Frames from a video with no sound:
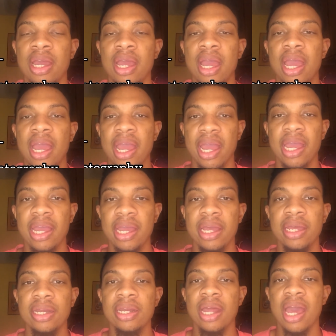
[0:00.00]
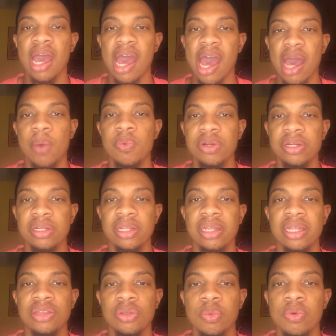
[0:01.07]
And I wanted to let the
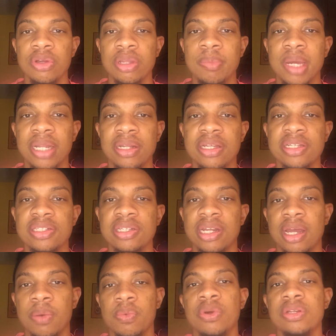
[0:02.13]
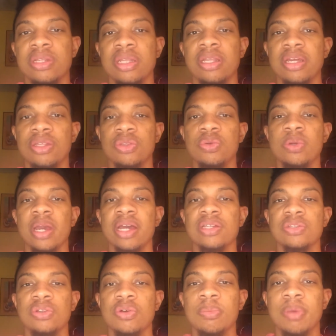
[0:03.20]
world about this, and I wanted to let you guys know
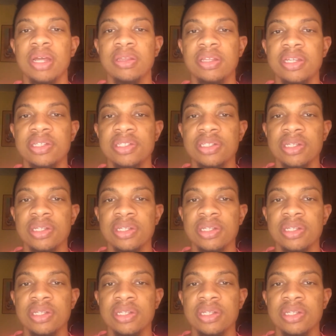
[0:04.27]
about this.